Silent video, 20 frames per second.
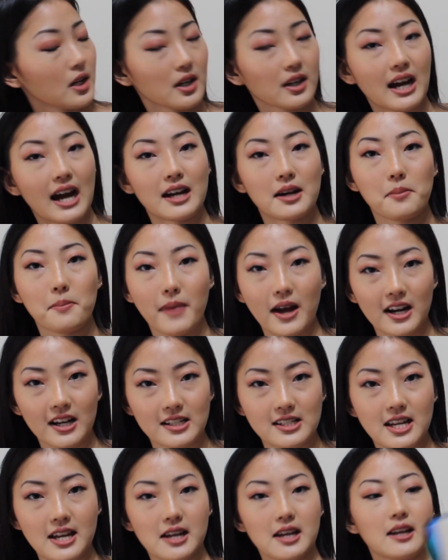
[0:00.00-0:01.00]
kind of
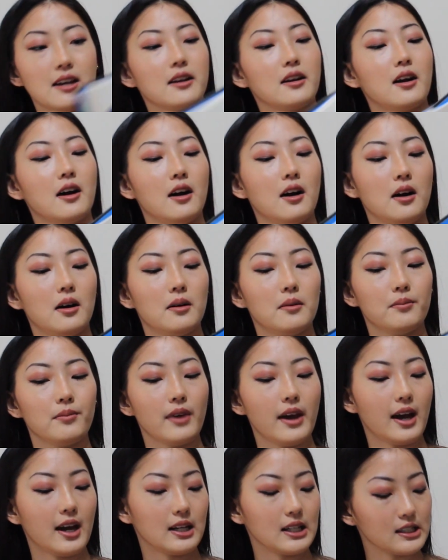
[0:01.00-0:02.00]
meditate,
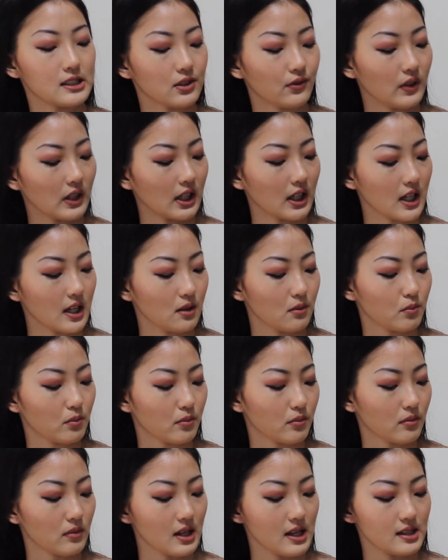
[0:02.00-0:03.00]
and it's a very
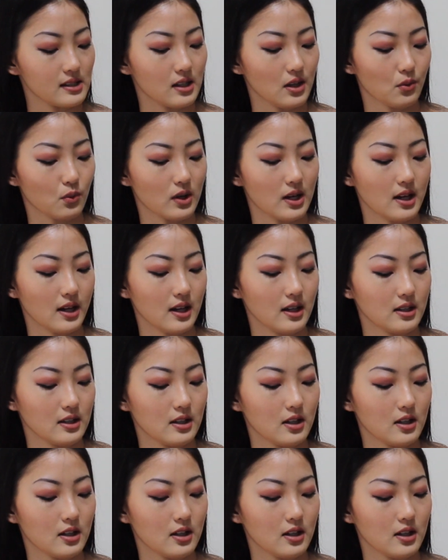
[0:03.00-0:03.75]
easy read.